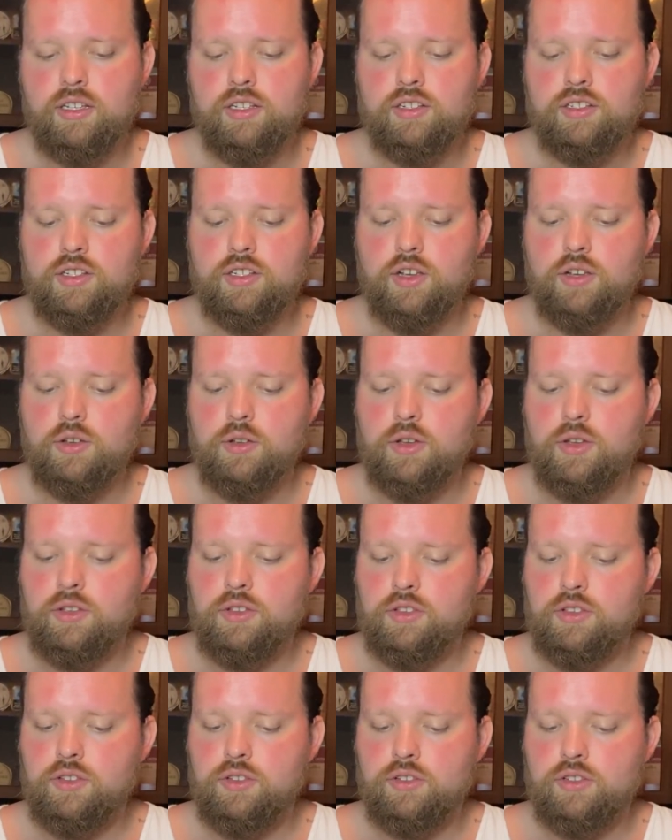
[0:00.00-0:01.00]
So,
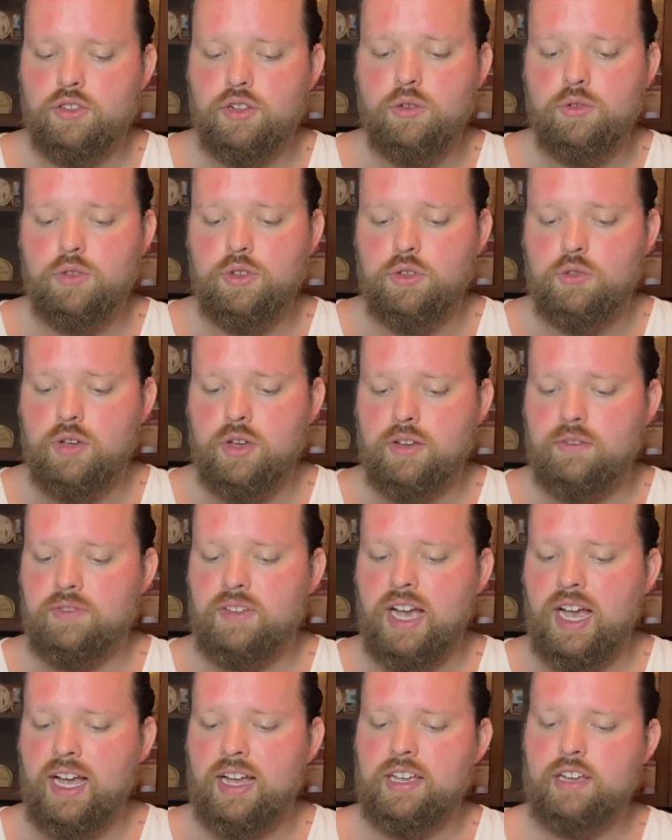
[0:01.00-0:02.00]
so you have
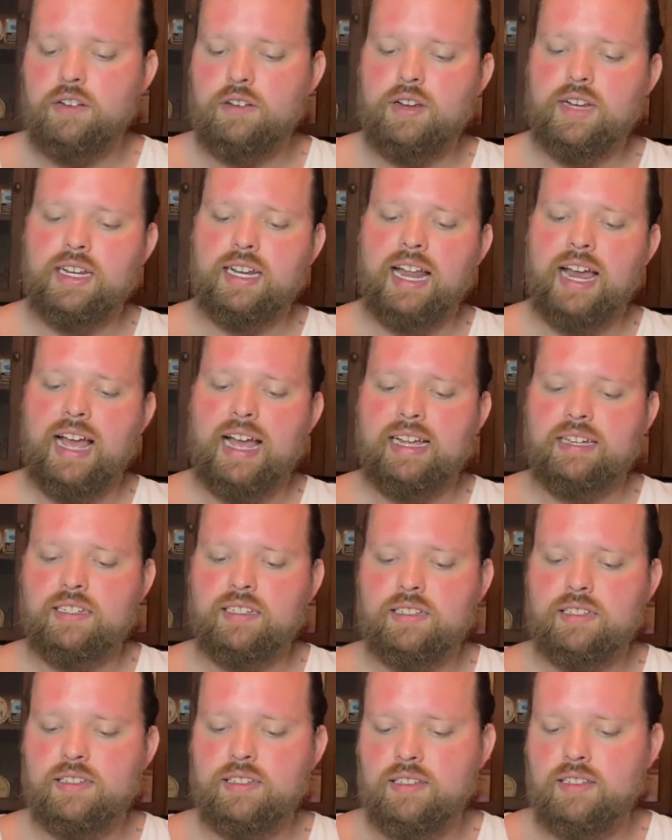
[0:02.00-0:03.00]
got here at
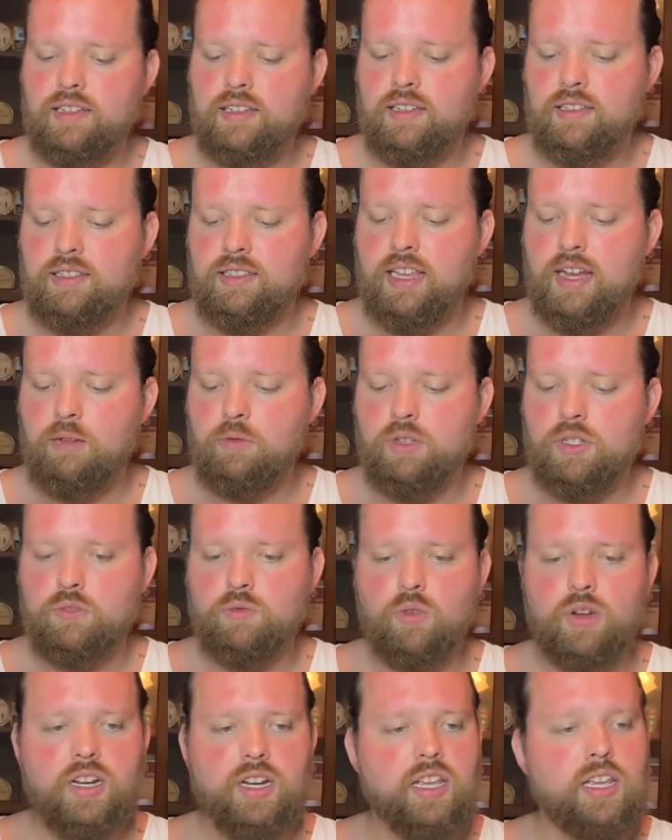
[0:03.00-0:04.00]
last. That was
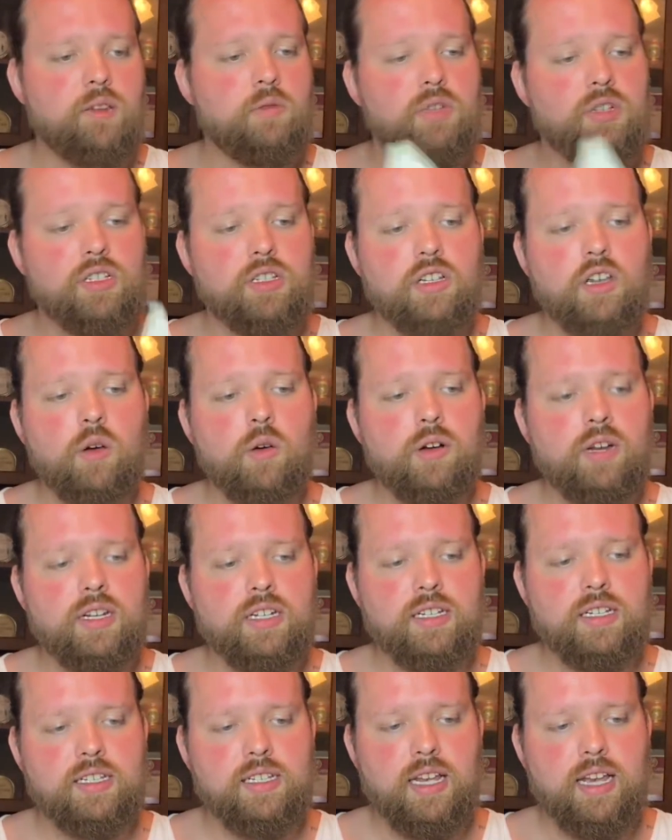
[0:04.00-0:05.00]
what he was going
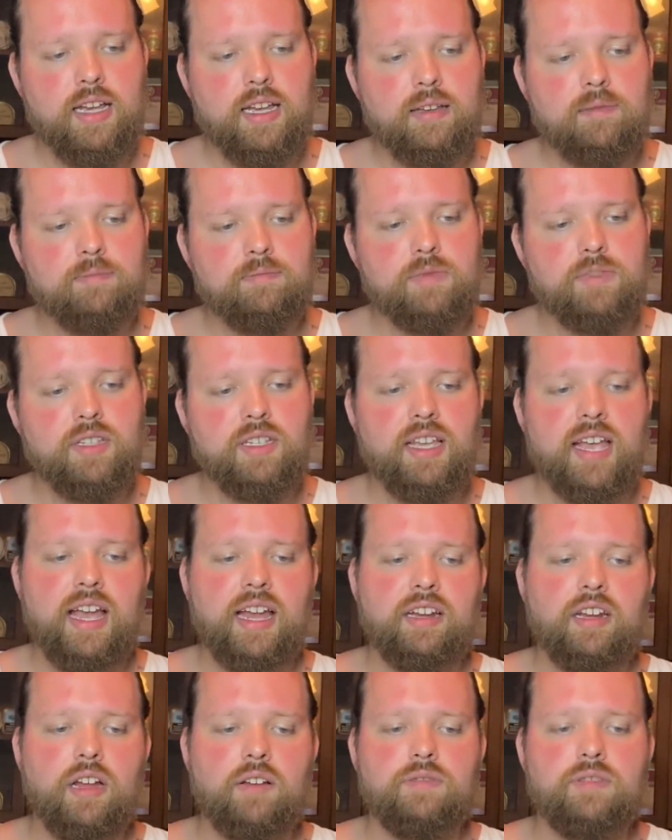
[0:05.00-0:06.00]
to say to
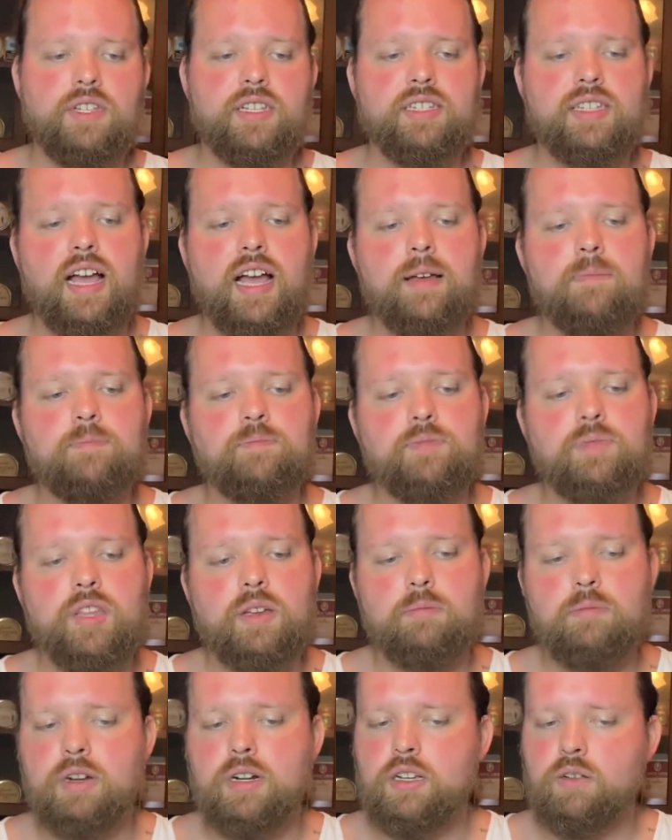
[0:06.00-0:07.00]
Gandalf this time,
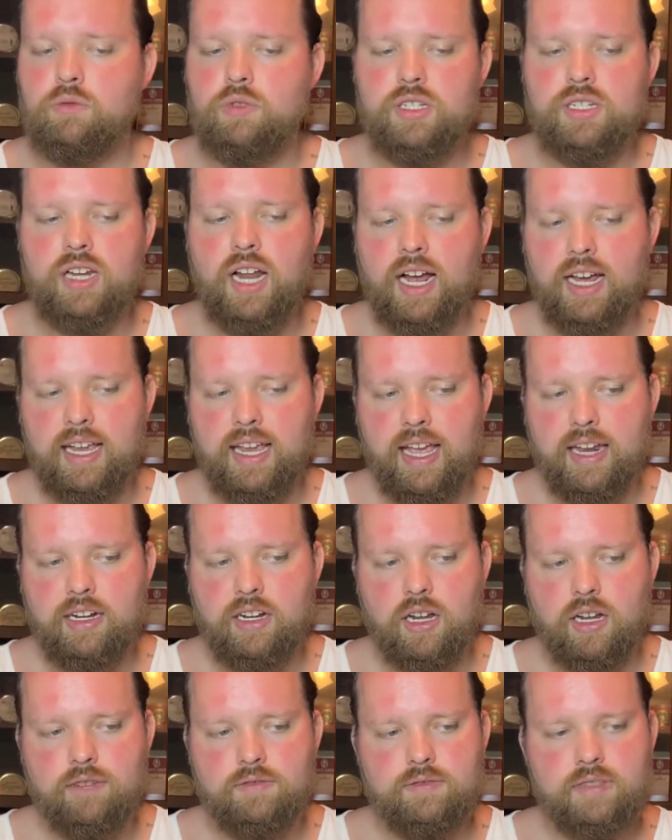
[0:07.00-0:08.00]
but it was not
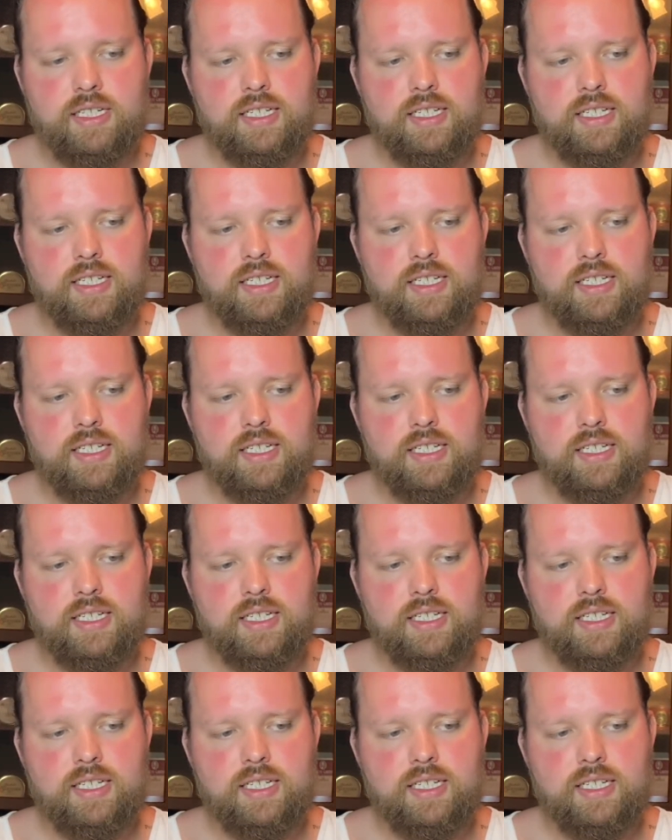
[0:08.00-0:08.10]
Gandalf.